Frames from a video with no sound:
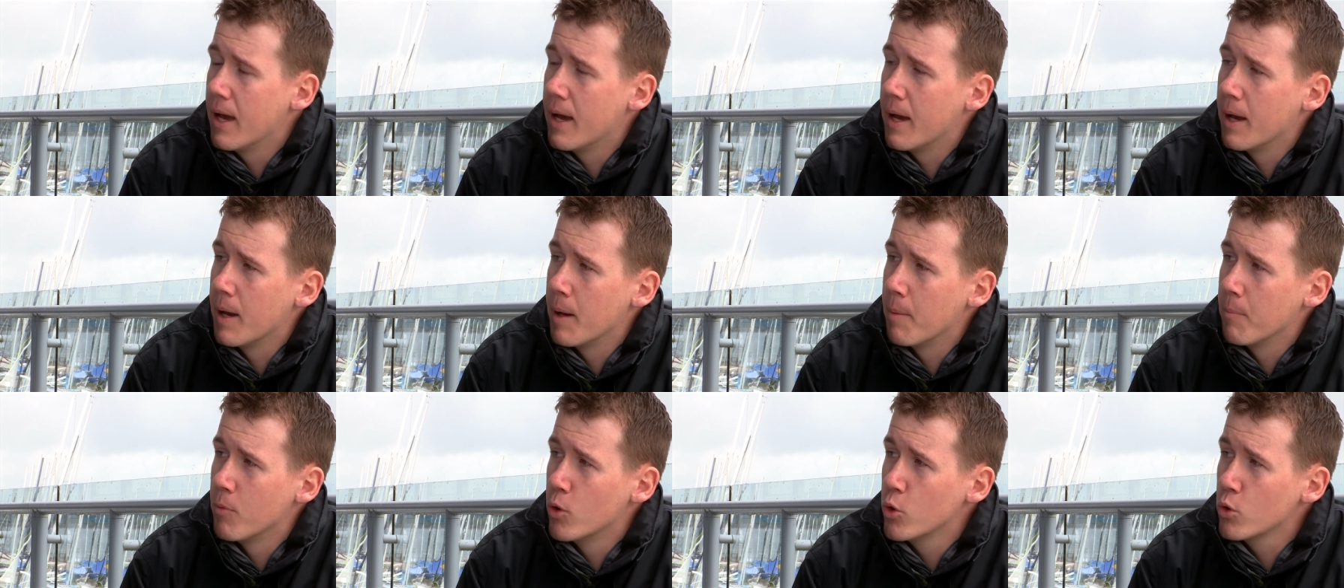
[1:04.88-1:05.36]

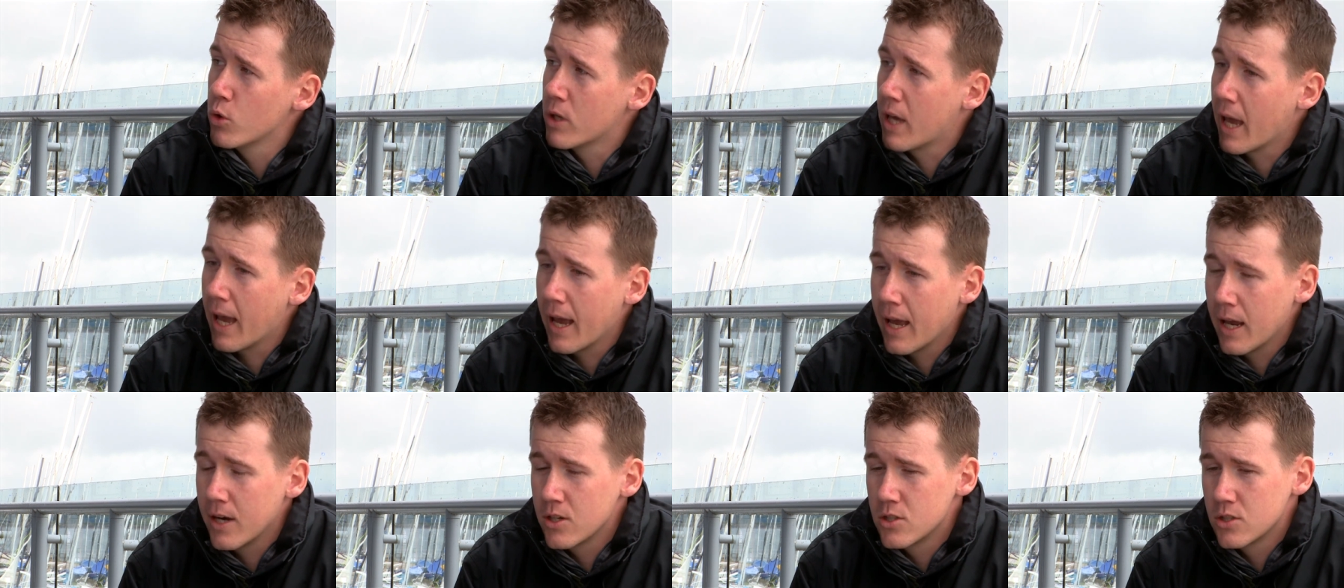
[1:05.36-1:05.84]
The hook
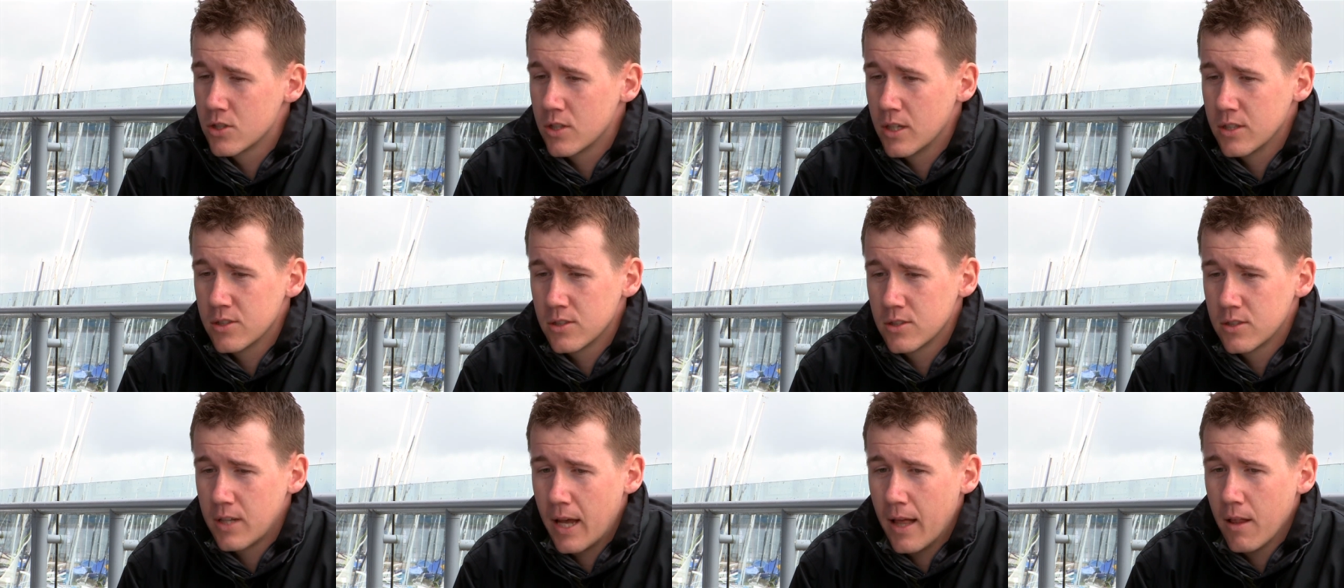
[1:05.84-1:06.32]
gauge
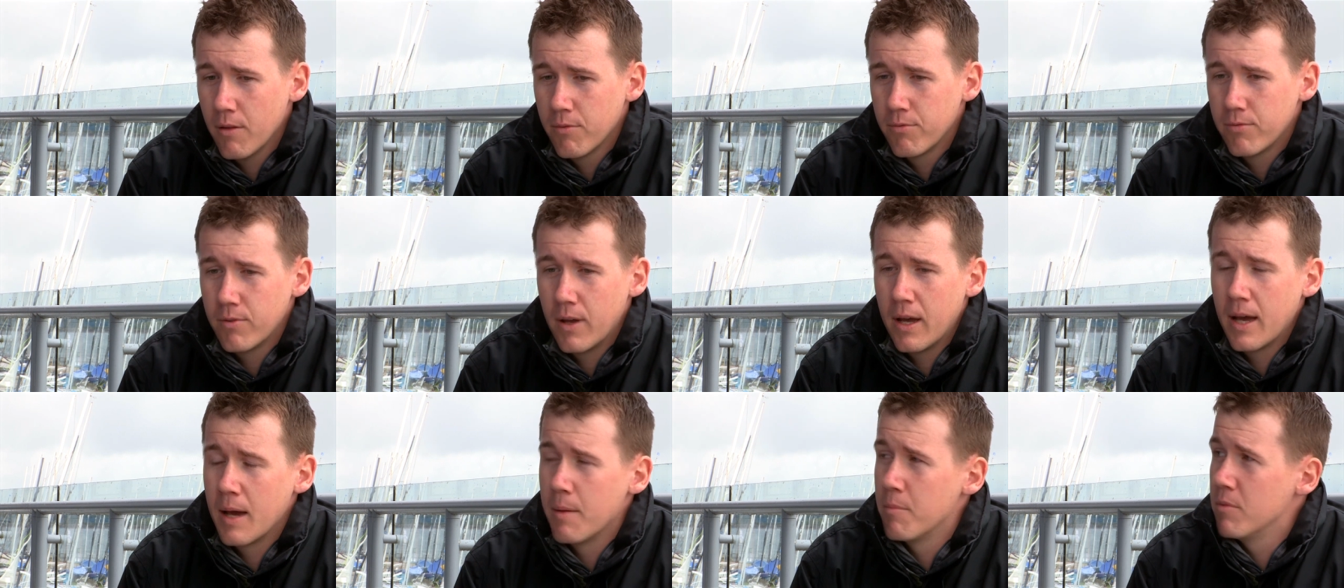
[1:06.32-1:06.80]

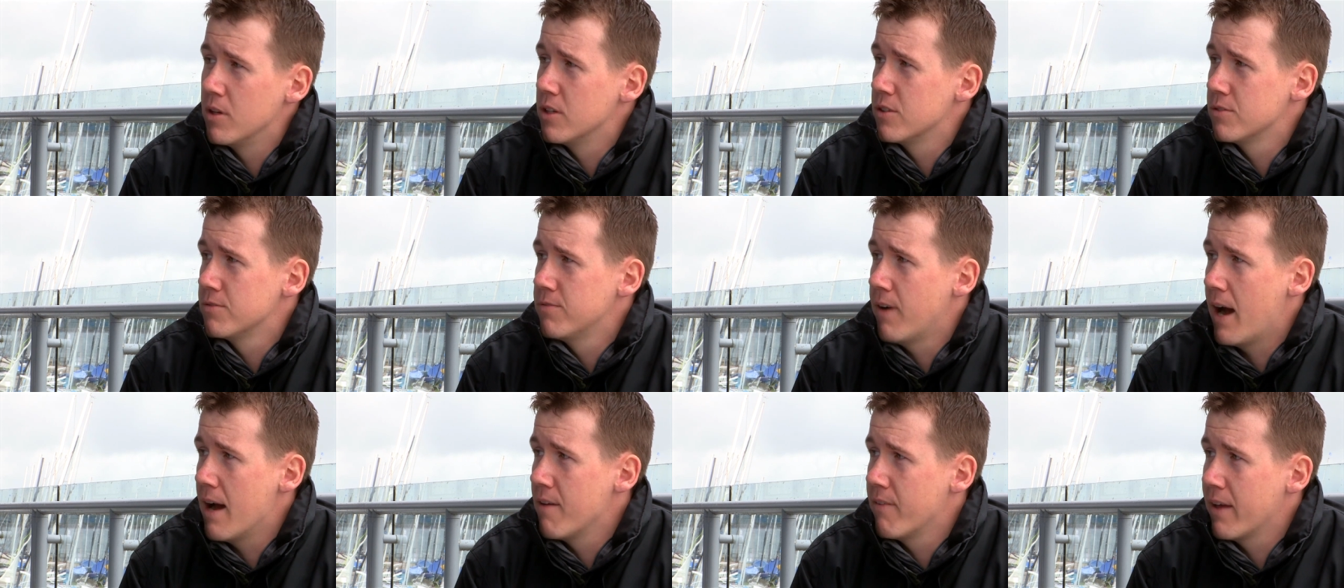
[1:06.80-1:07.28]
itself
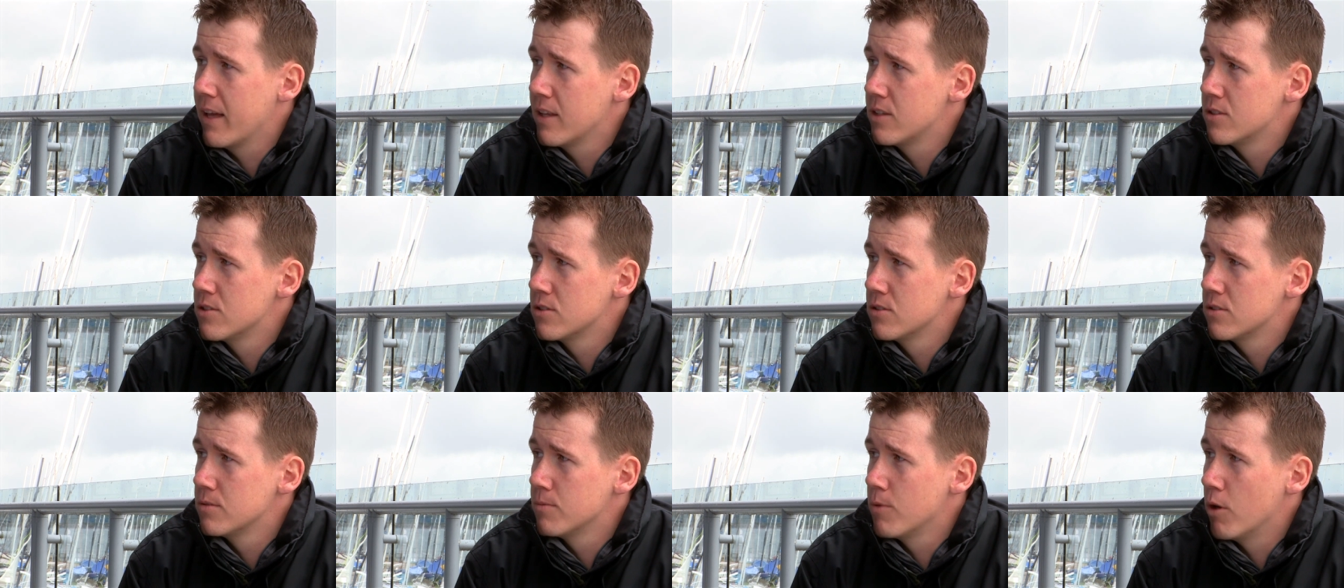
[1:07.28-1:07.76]
is
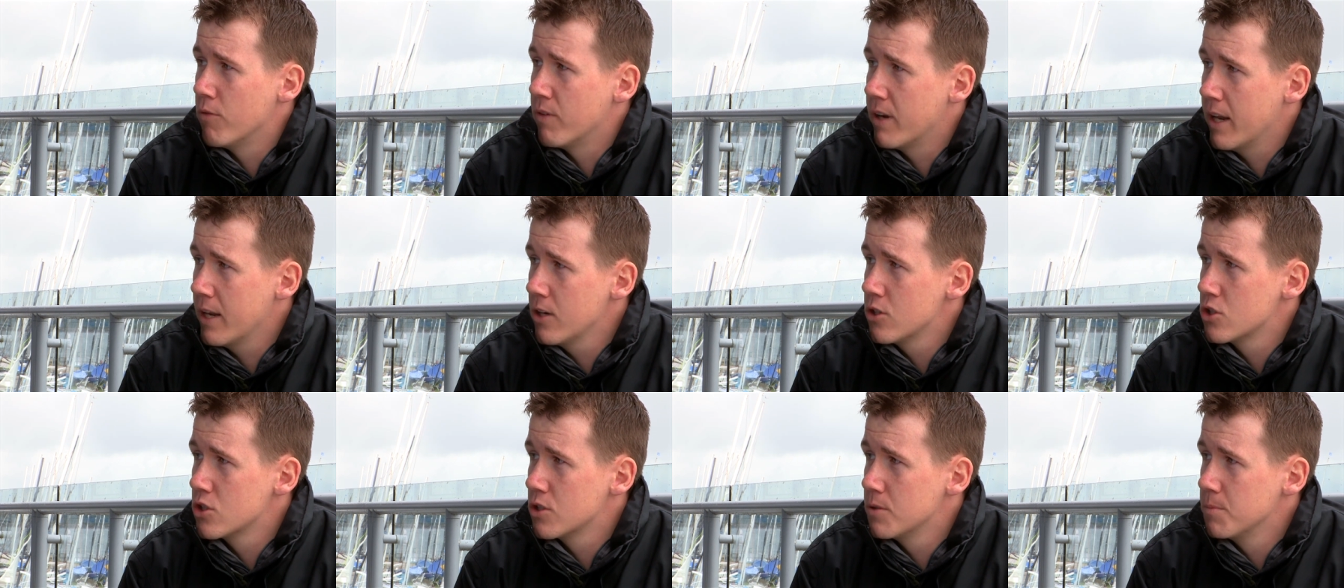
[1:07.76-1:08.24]
5/8 of an
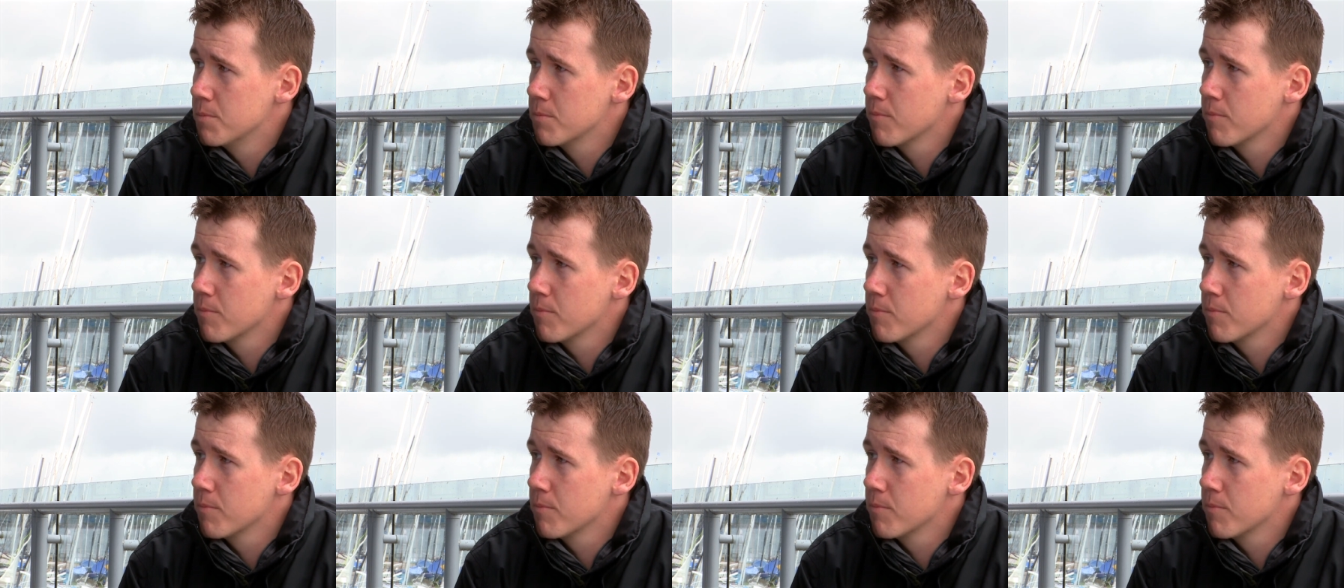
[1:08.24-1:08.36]
inch,